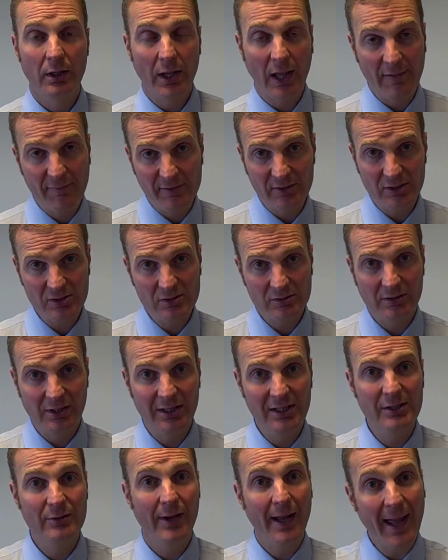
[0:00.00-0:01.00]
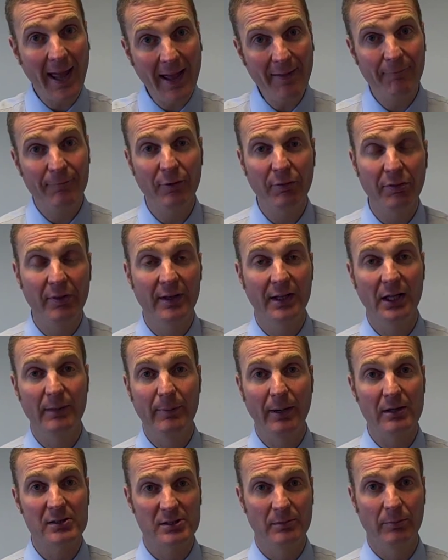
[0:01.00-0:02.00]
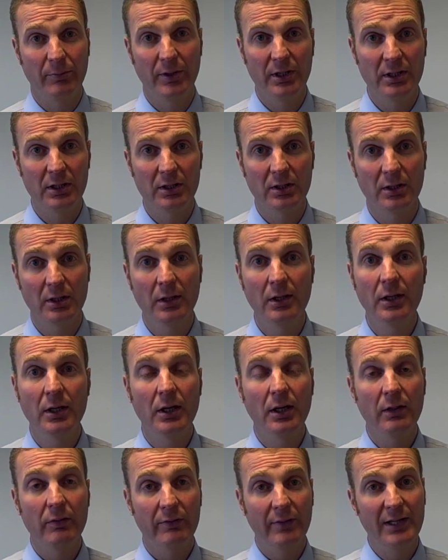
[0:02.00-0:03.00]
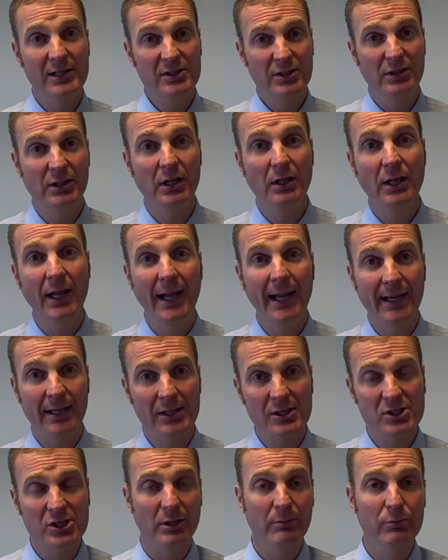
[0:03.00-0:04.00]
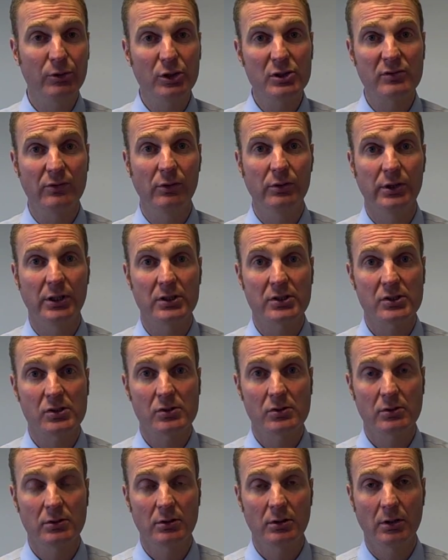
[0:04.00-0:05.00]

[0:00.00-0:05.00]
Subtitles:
If it doesn't tell you everything about something, then it's going to lack some usefulness.